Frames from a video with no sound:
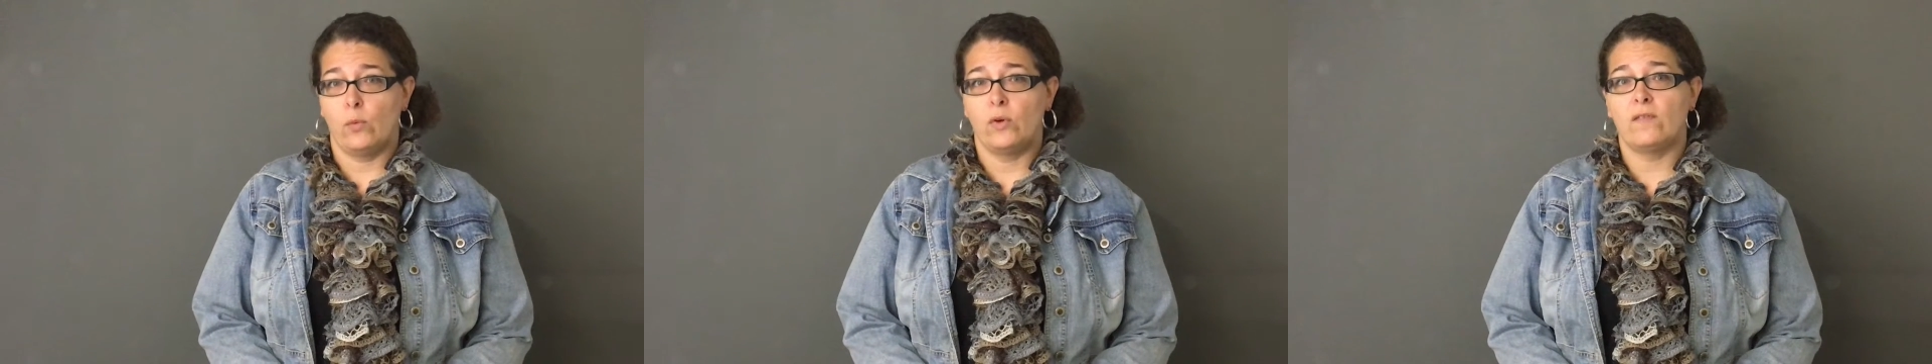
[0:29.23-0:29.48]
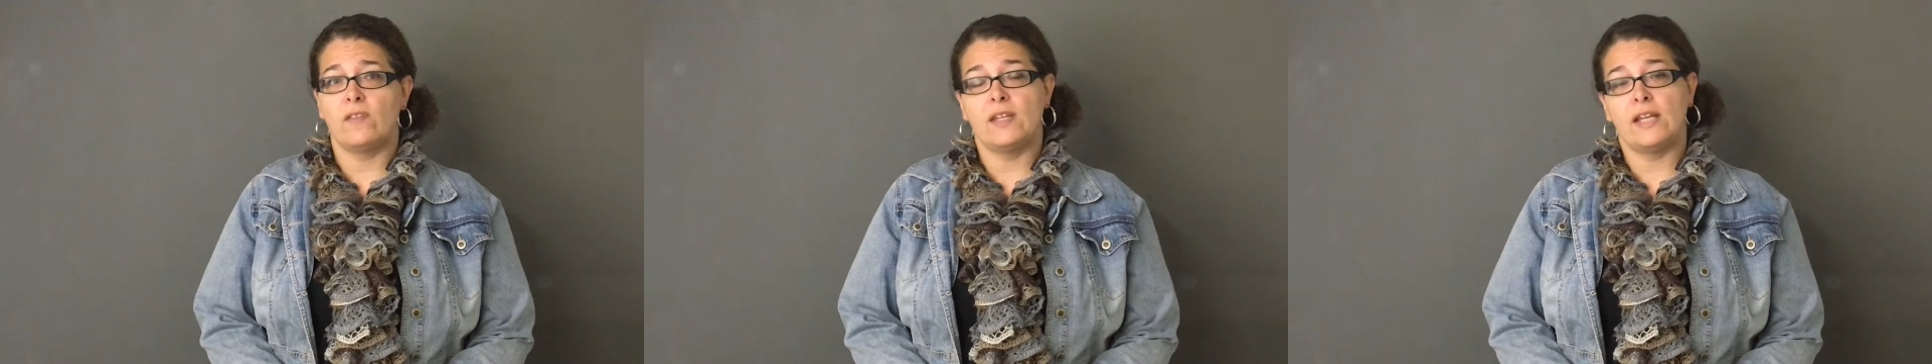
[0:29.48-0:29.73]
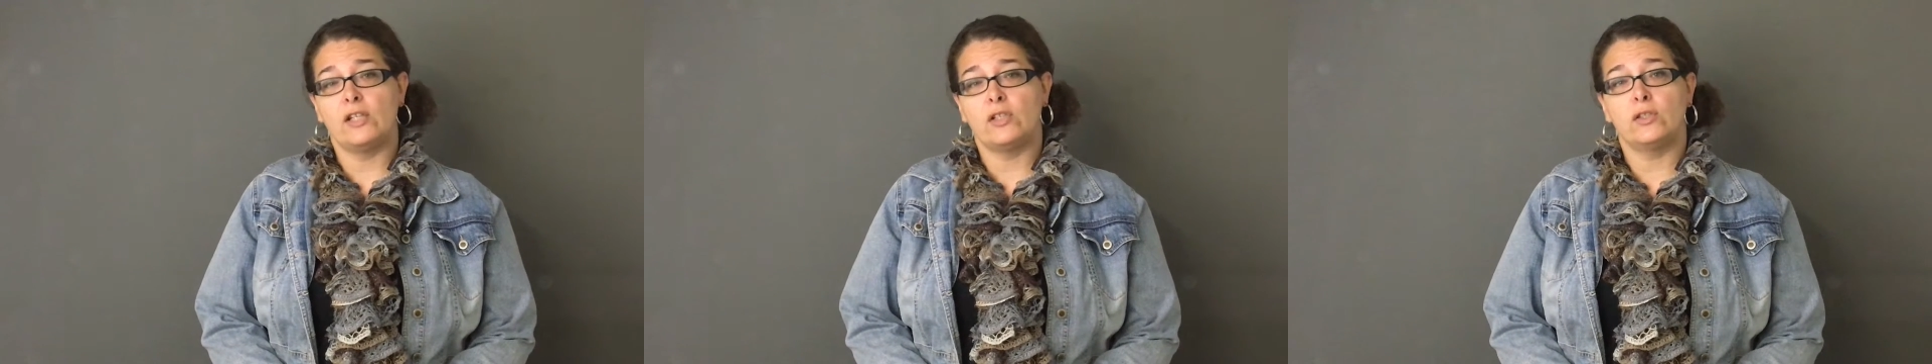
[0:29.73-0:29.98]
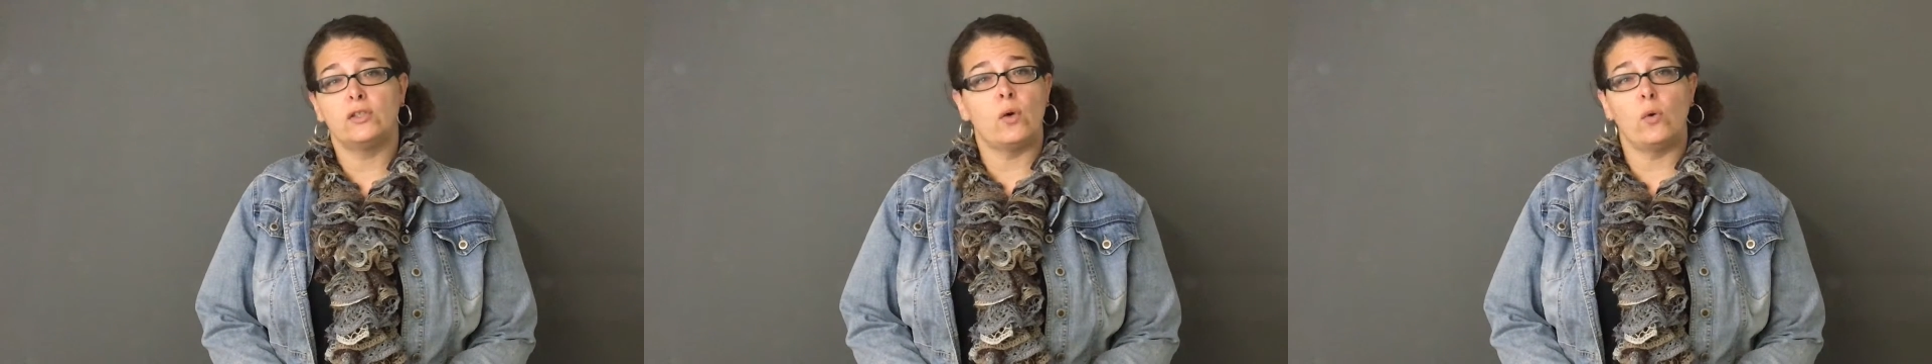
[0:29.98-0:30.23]
one of the
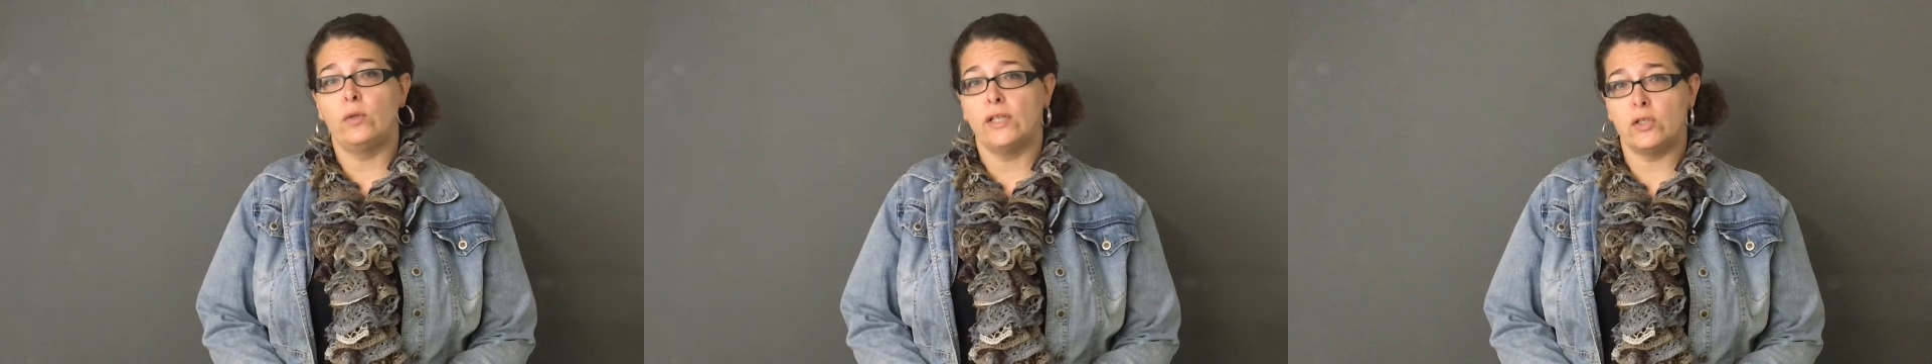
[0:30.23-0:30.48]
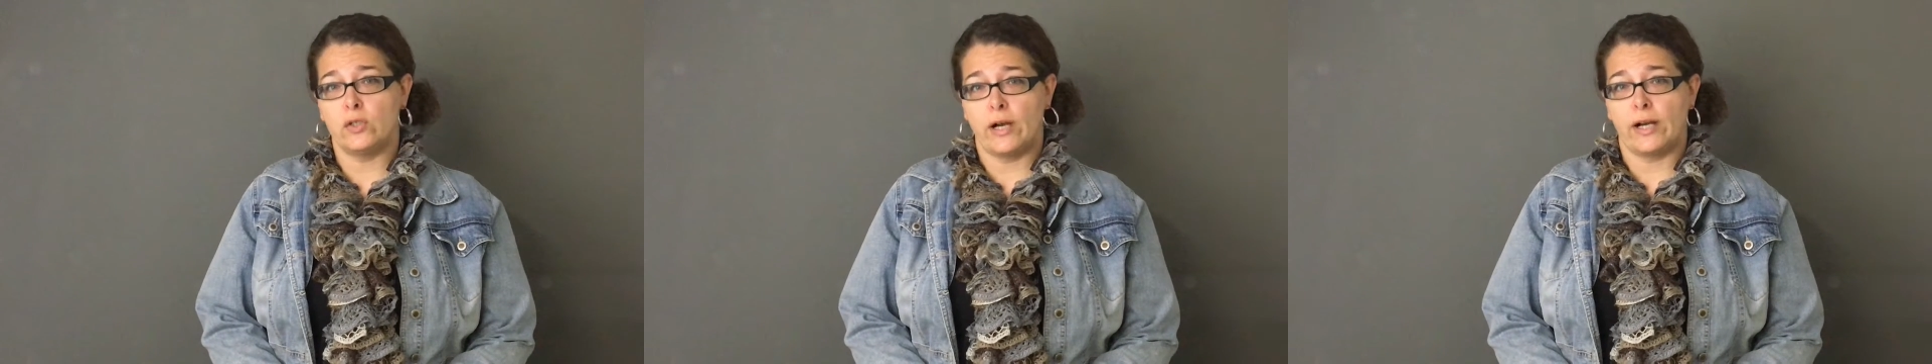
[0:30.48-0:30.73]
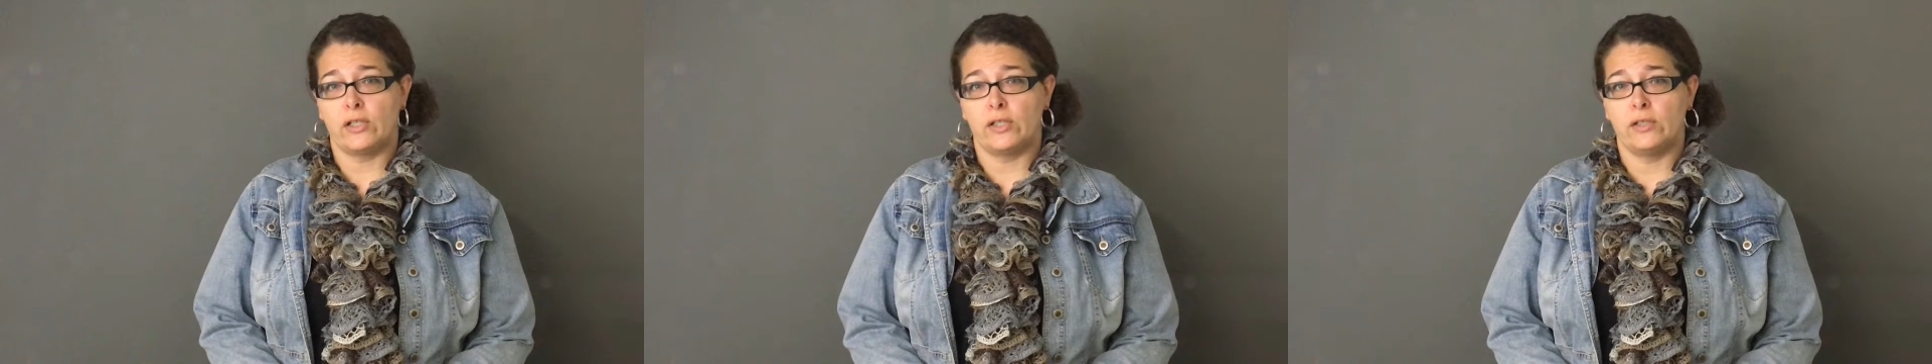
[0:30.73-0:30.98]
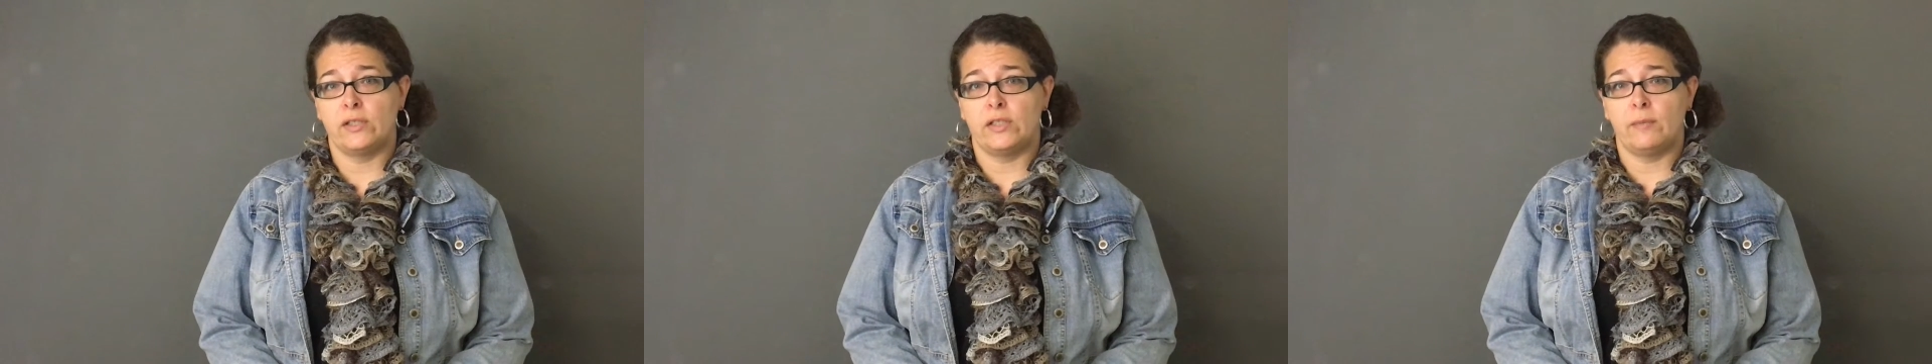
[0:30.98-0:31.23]
nation's only
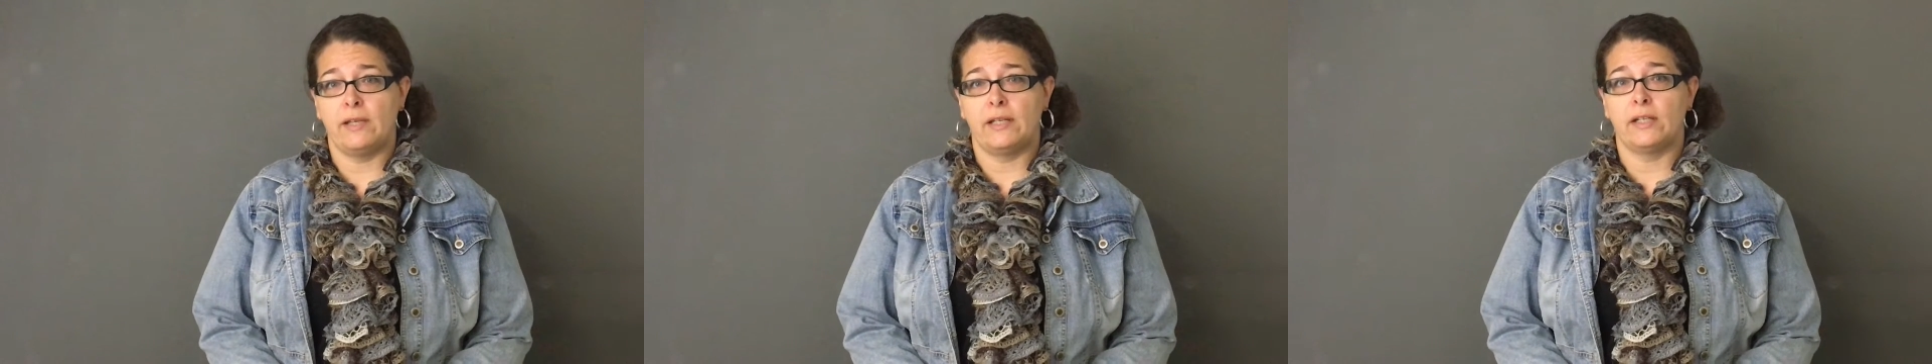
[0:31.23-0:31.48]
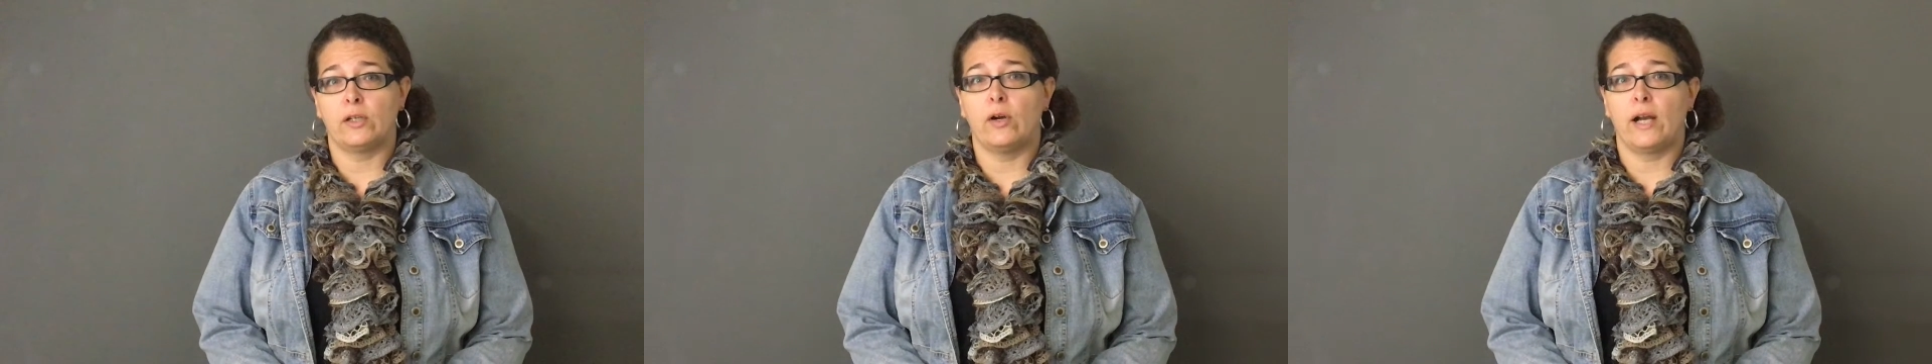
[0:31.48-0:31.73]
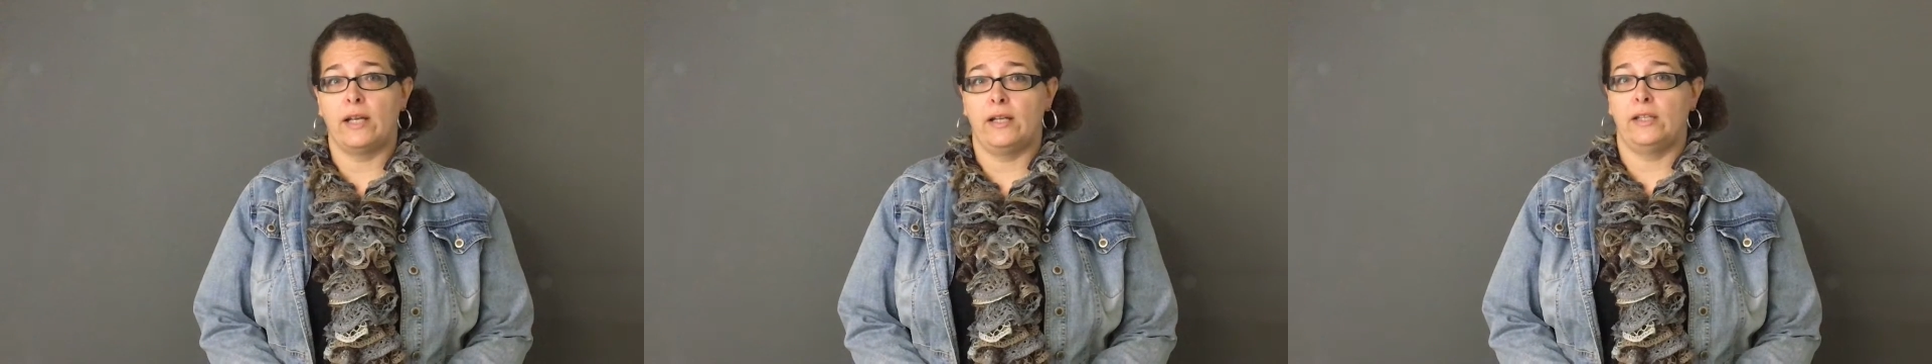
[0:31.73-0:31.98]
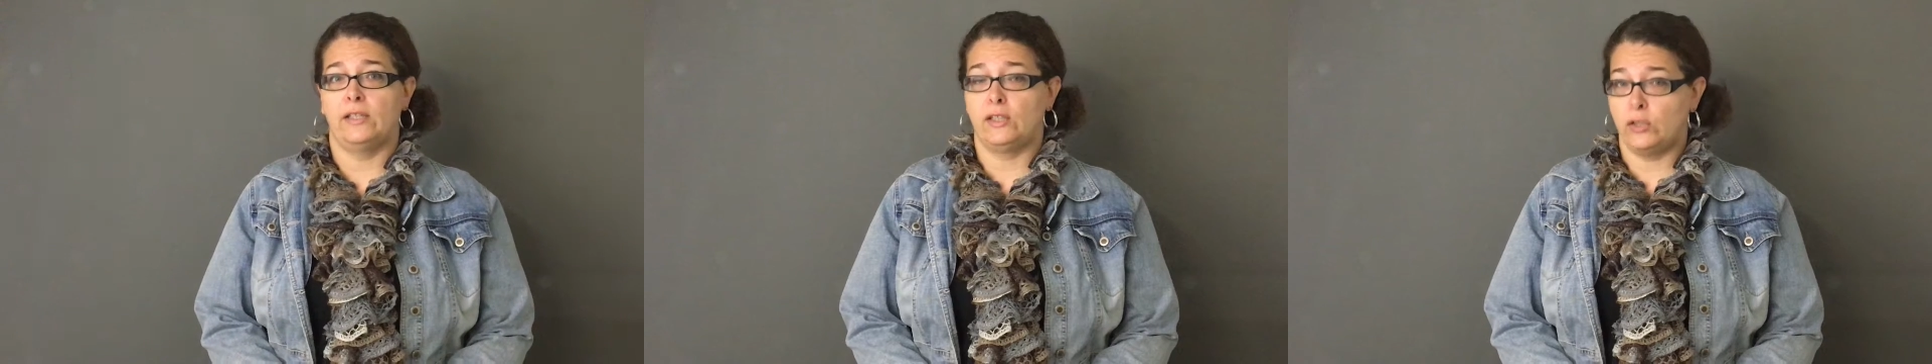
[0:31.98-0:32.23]
attractions to be an
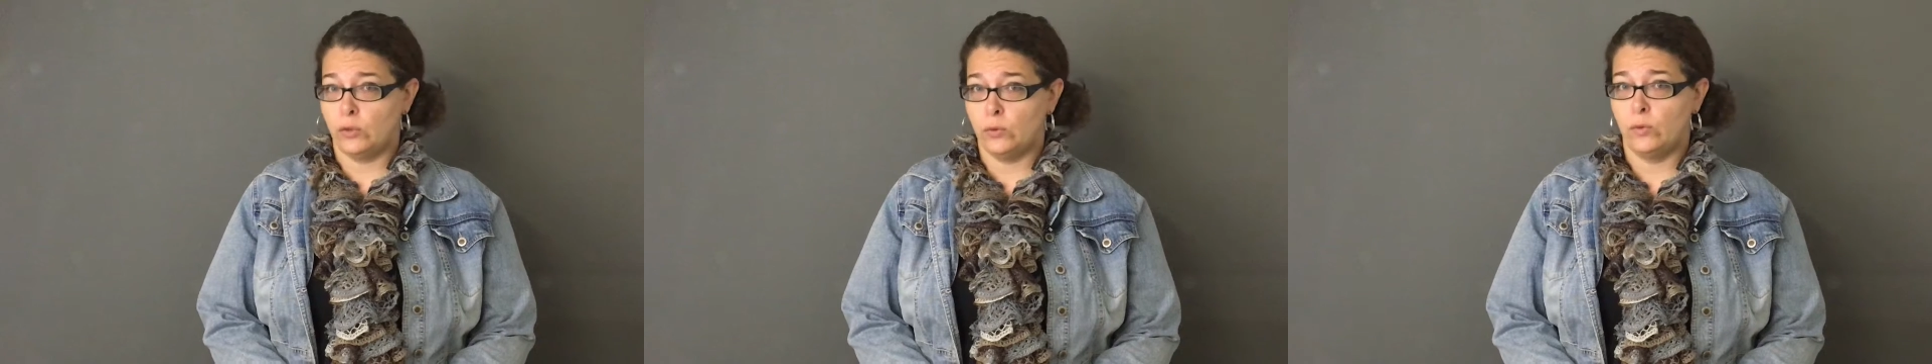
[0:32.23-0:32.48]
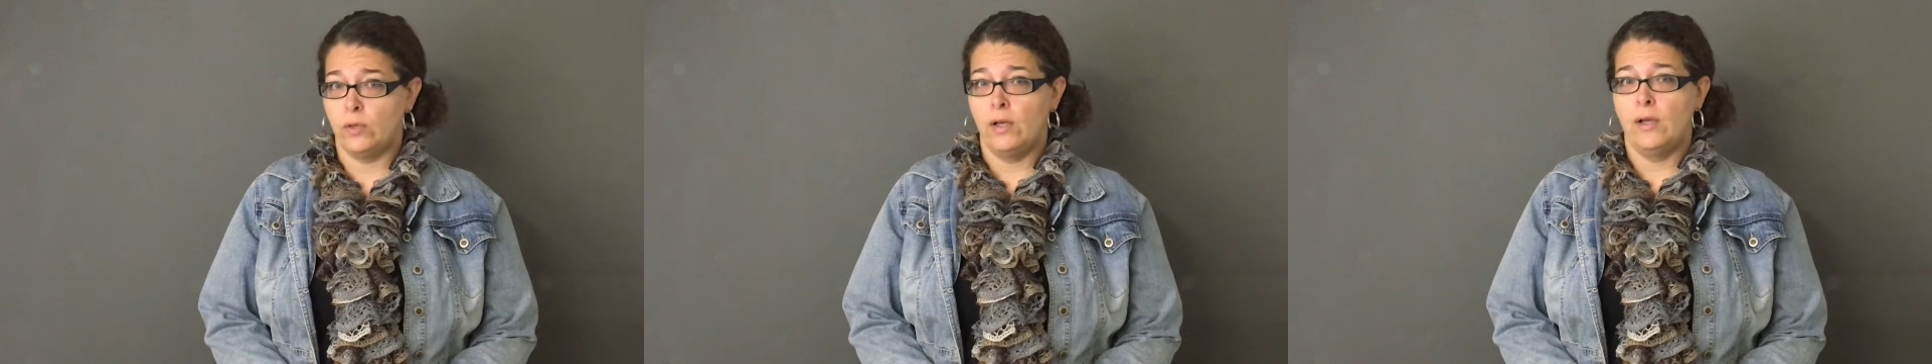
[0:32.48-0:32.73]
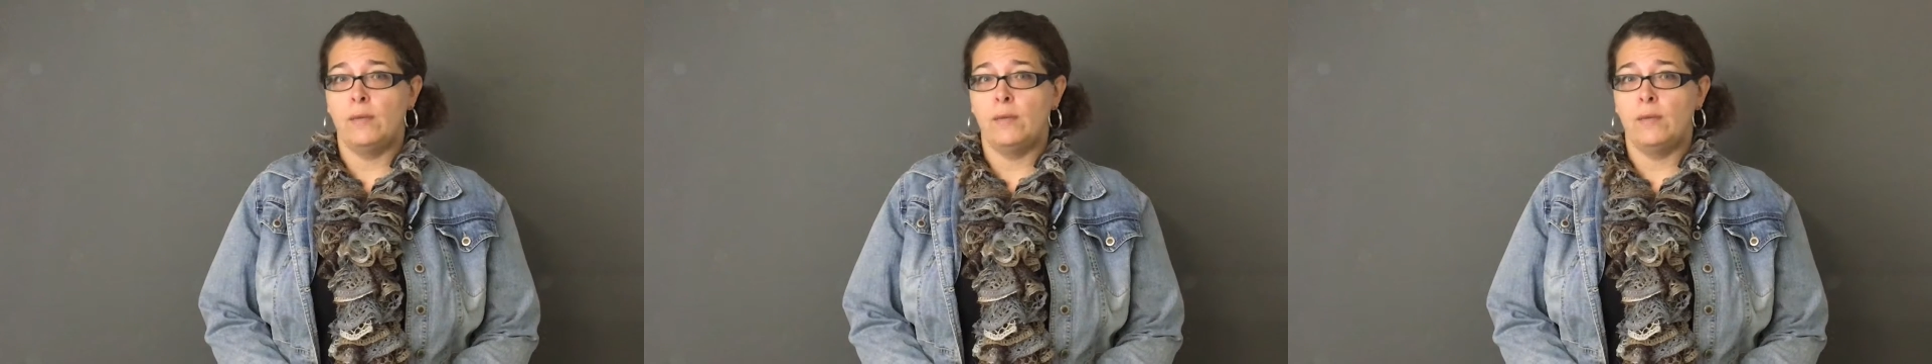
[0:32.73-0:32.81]
accredited zoo,